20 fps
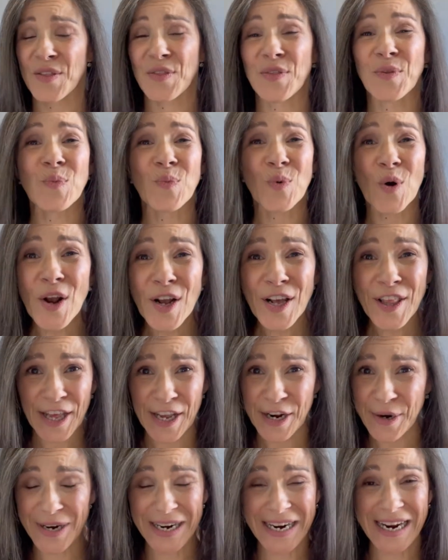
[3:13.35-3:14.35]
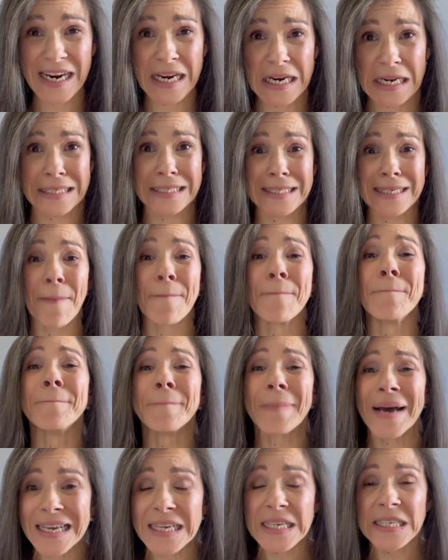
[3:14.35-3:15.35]
The work they create is
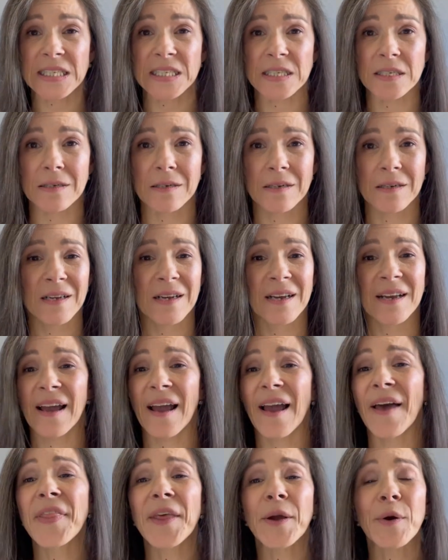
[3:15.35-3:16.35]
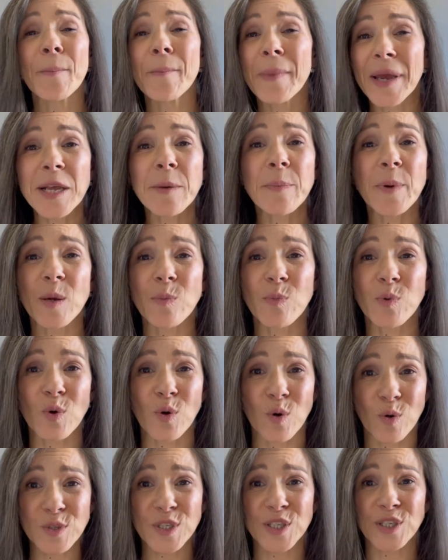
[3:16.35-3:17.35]
amazing. And there are many people
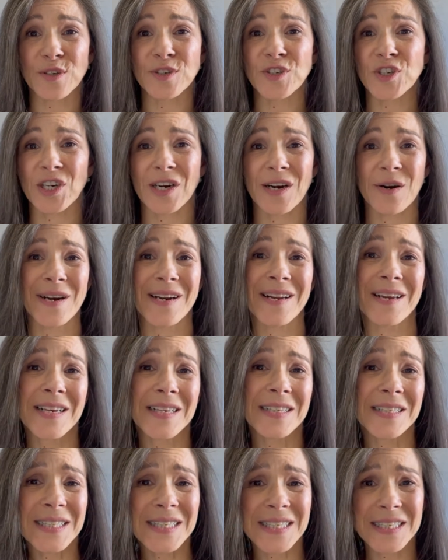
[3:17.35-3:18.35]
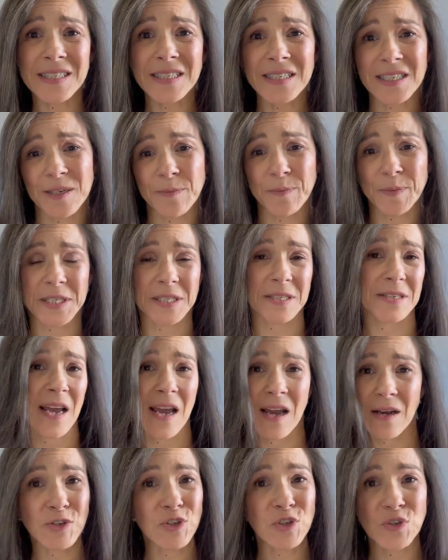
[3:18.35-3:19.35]
also sharing hints and tips and
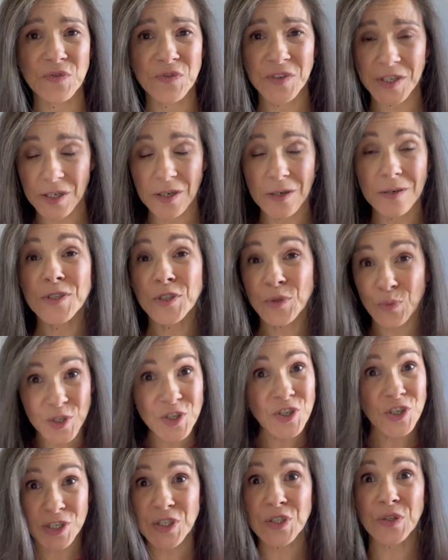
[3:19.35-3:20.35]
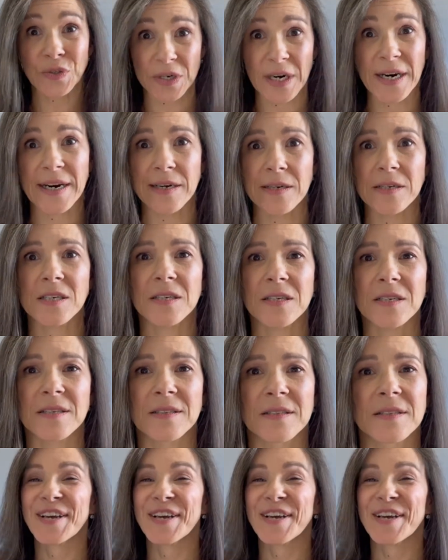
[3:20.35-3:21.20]
how-to videos, which is great.